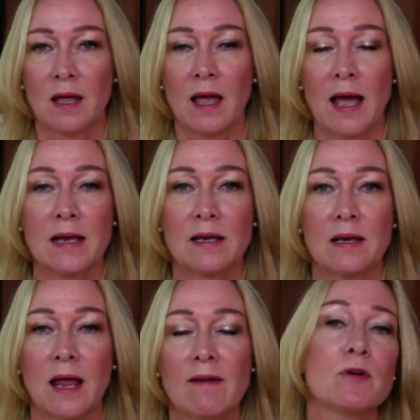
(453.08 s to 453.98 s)
And
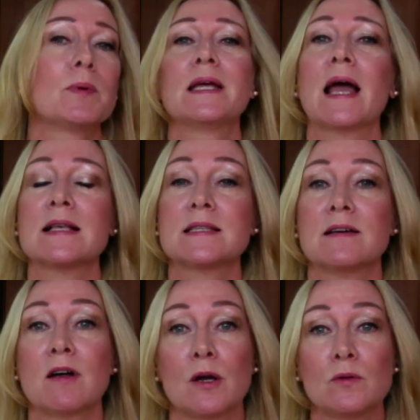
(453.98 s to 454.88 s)
everybody has
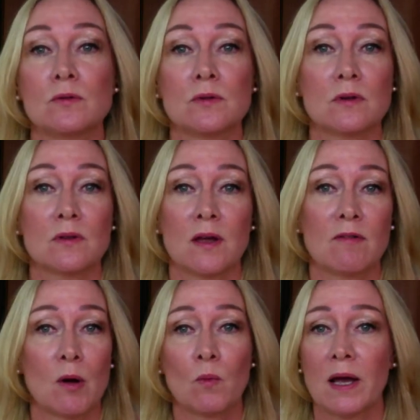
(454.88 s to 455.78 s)
their own
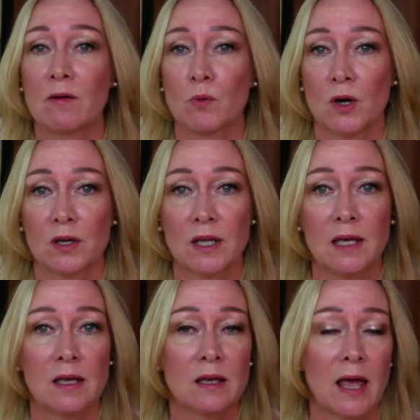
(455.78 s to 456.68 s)
way of
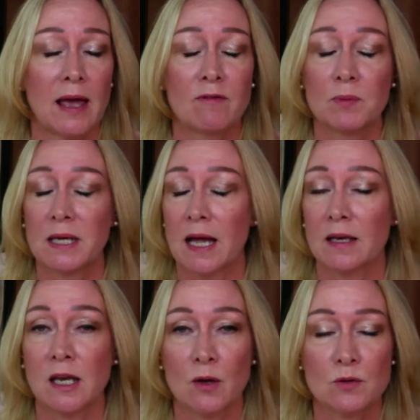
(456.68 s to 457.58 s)
working. Everybody
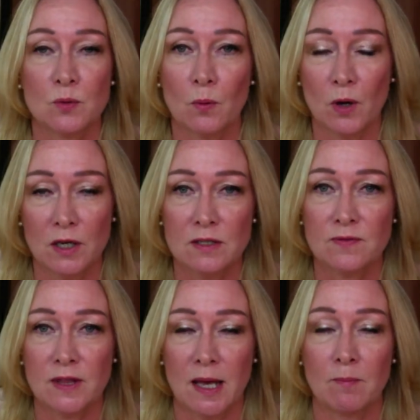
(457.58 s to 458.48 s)
knows what works
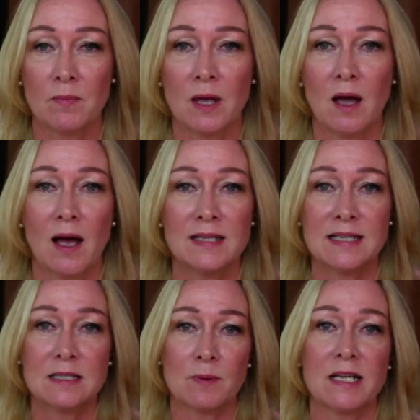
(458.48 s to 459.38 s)
for them. I
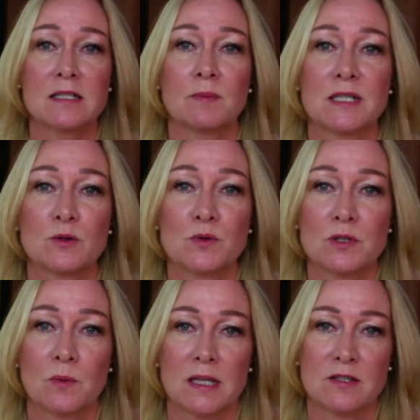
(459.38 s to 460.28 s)
explained to my
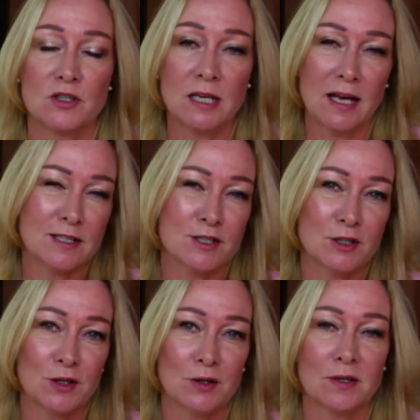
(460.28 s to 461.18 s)
daughter once, she likes to
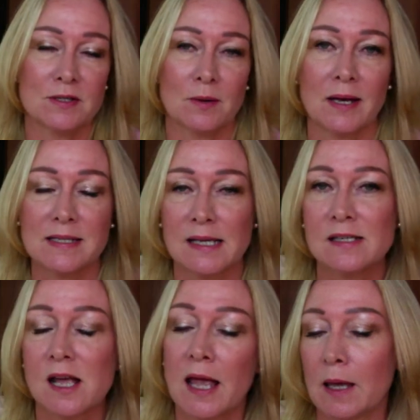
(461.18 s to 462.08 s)
cook. So I said,
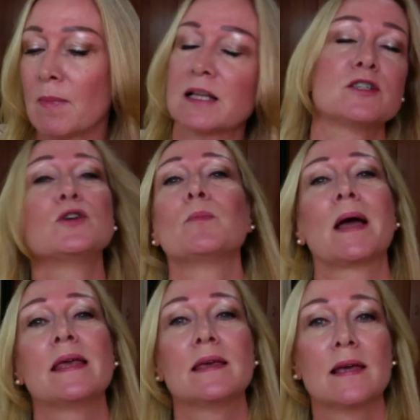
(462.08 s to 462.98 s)
imagine you're
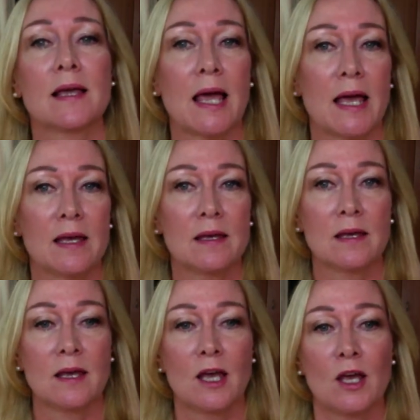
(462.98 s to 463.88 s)
baking a cake.
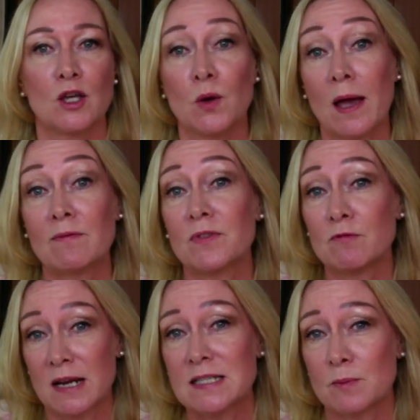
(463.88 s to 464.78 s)
You have the
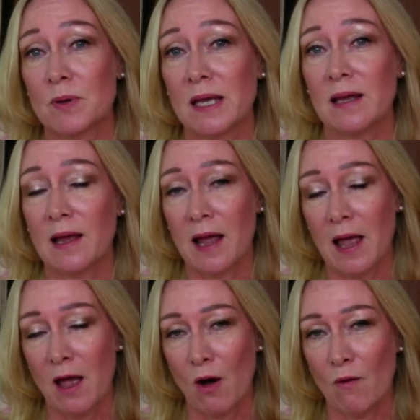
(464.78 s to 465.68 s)
recipe
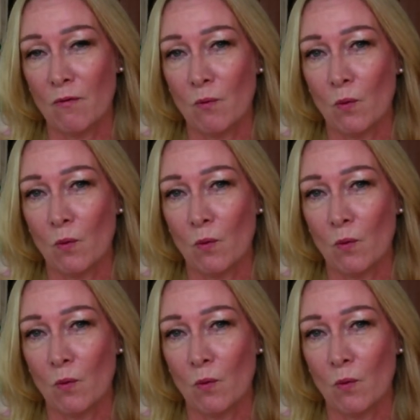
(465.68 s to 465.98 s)
of